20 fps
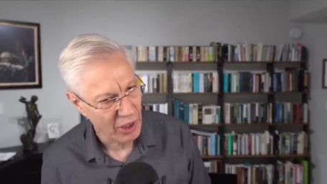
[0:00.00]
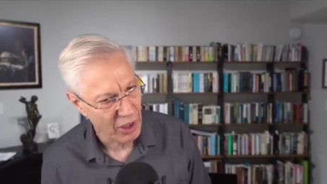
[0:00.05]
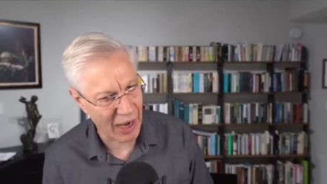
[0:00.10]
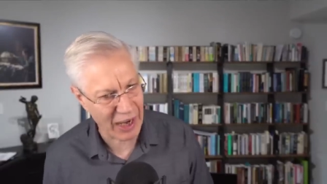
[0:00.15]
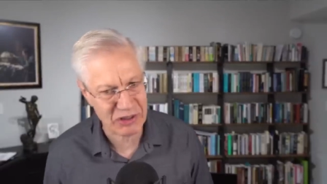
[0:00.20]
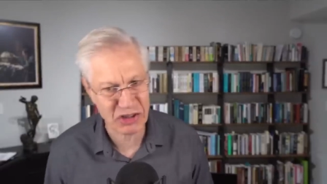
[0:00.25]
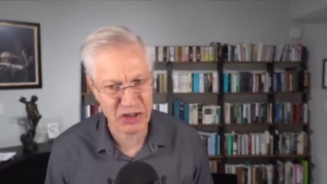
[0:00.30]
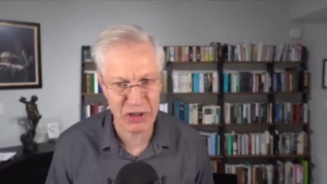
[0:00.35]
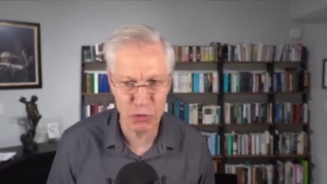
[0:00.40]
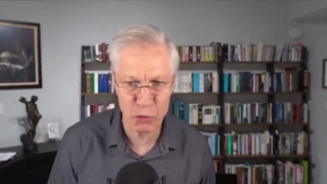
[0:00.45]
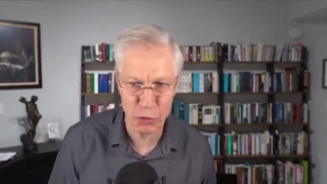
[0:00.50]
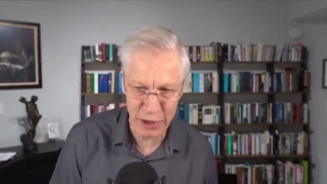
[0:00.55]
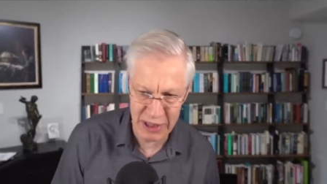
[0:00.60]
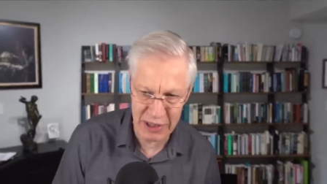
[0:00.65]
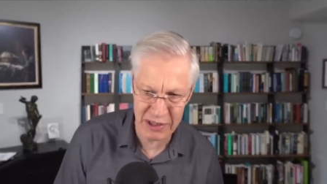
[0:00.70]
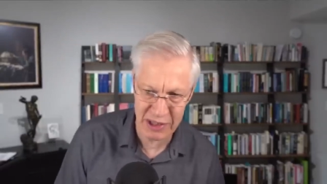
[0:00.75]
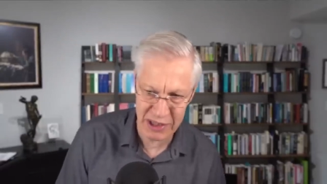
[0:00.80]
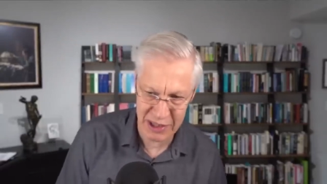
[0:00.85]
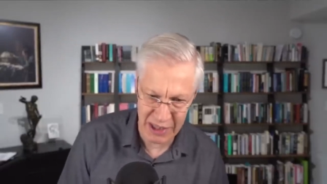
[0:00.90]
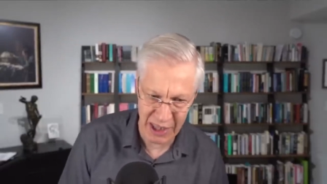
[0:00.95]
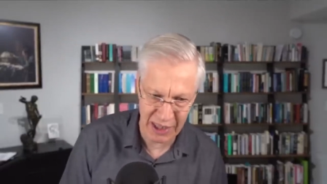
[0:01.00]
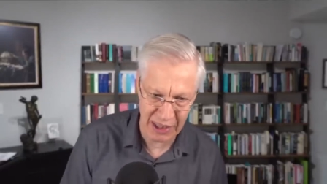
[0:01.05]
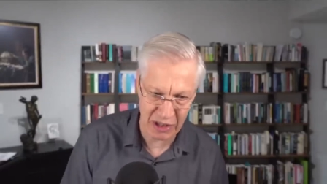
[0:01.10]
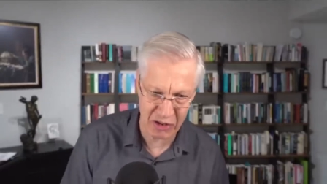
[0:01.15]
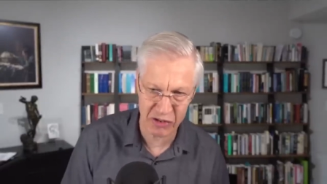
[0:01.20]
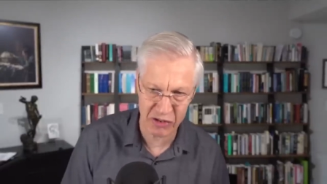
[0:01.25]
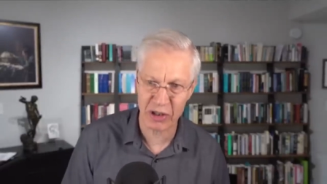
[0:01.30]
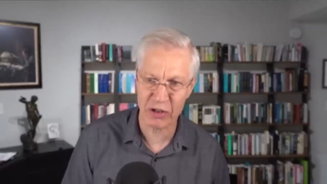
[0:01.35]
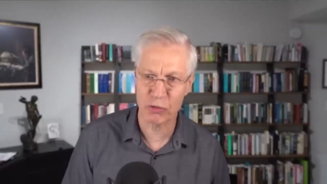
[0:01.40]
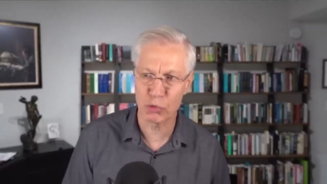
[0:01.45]
I actually read the
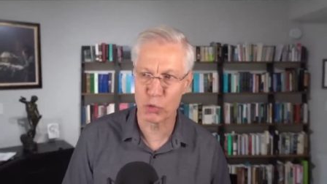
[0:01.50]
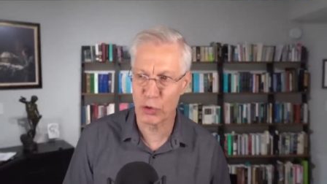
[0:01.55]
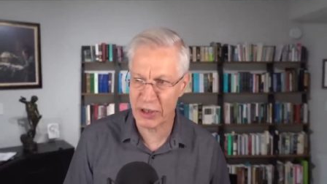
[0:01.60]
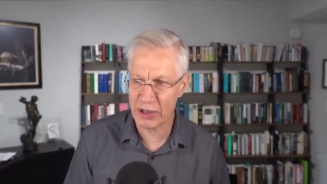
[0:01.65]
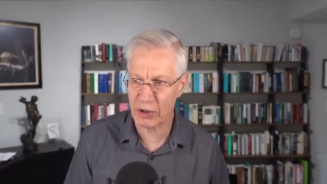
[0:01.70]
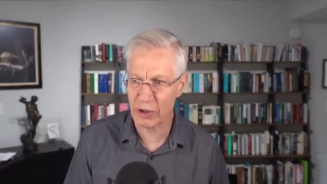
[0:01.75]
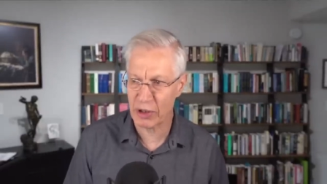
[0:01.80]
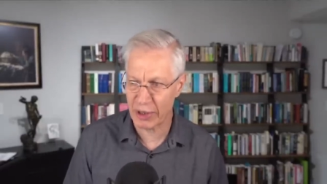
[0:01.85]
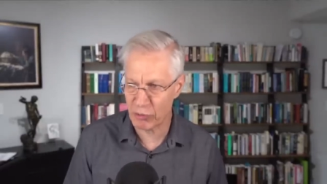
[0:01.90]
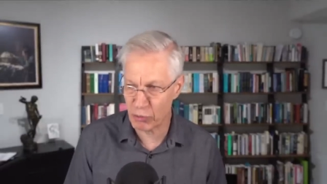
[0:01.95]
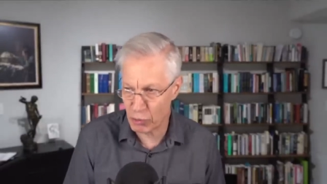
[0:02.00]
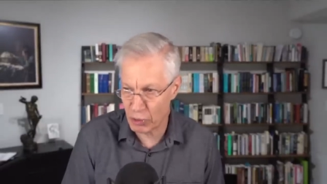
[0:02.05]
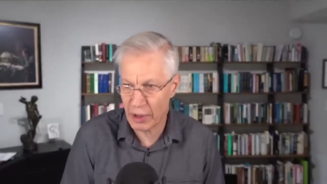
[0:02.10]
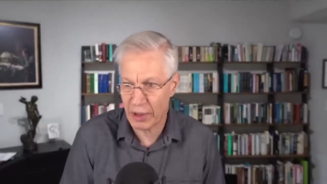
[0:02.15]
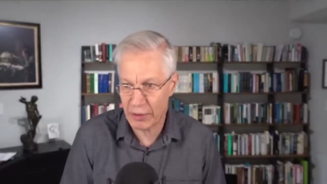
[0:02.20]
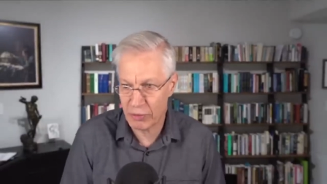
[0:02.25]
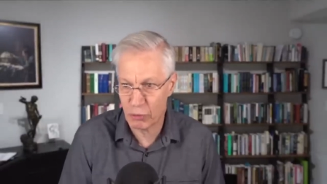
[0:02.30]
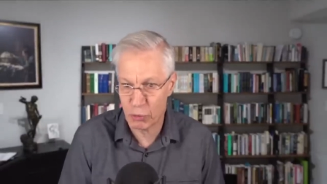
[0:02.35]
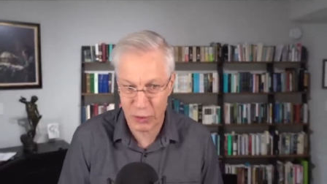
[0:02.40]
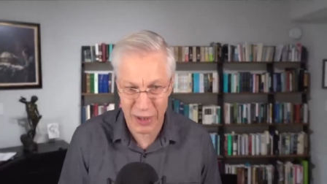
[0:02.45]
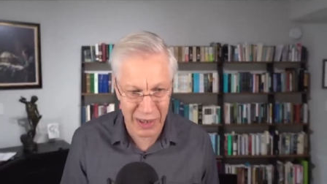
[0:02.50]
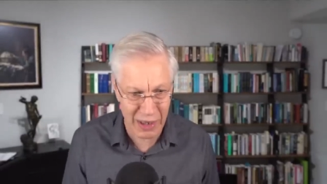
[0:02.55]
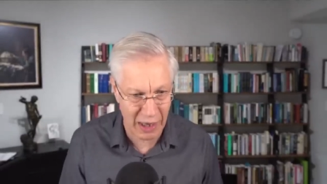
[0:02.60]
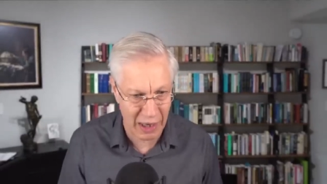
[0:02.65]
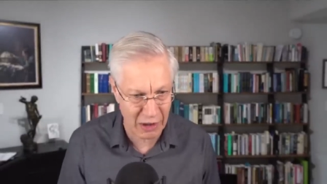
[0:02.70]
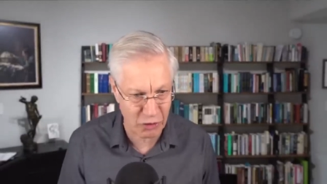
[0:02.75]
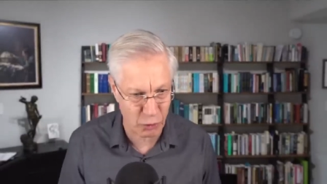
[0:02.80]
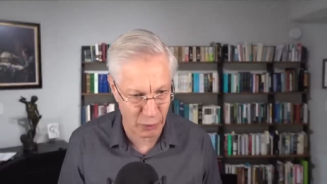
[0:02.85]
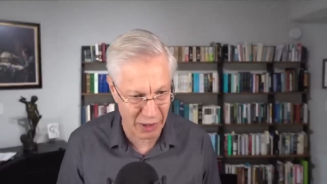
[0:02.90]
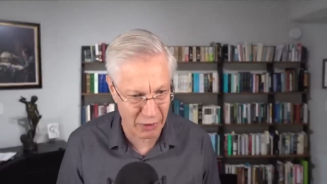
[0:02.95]
studies and, re and, and
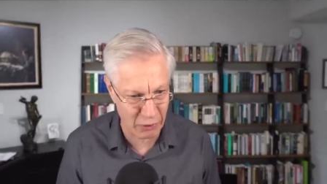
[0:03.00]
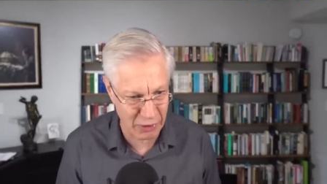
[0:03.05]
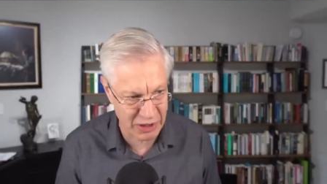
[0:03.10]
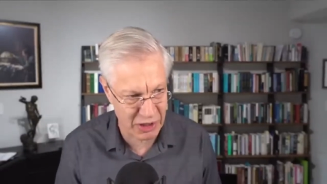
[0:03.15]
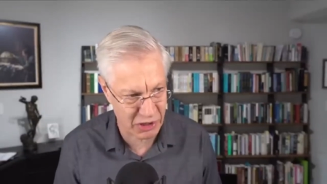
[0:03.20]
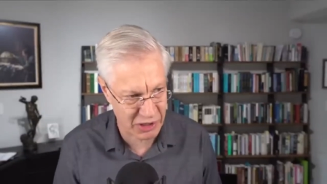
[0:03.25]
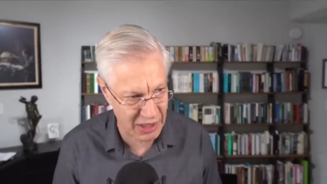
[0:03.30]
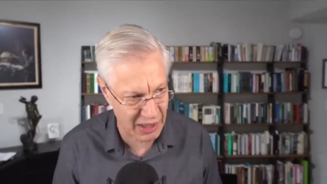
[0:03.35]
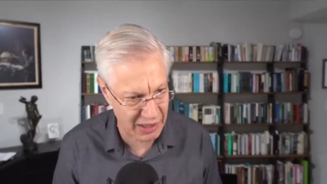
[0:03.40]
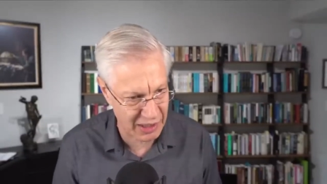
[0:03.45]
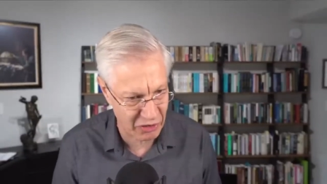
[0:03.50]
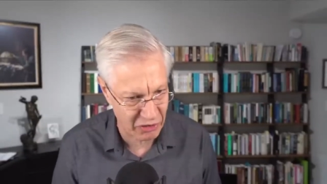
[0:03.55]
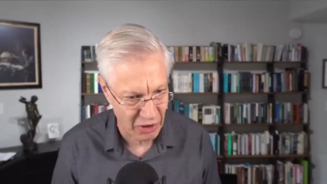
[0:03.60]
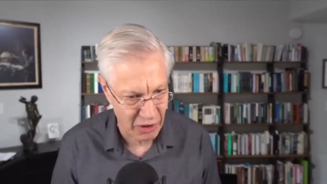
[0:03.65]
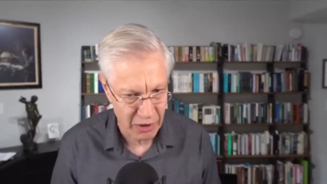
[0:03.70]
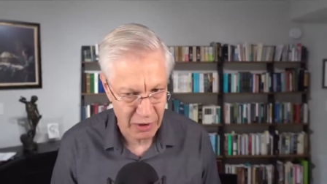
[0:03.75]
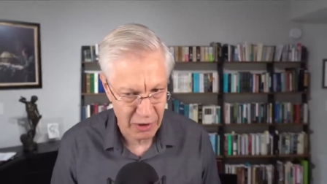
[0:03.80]
realize when I read the studies